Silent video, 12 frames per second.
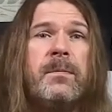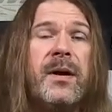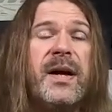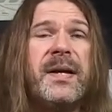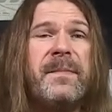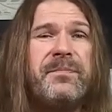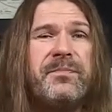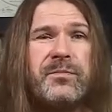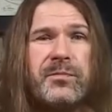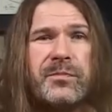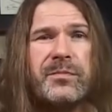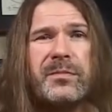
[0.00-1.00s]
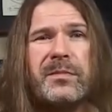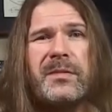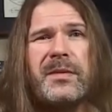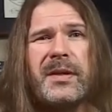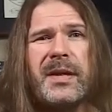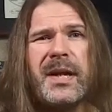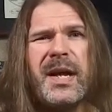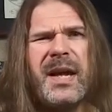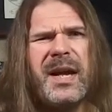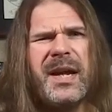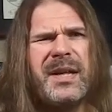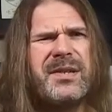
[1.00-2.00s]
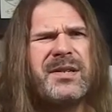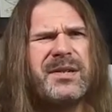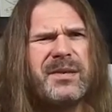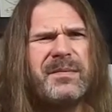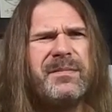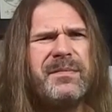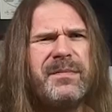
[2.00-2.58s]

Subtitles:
But it's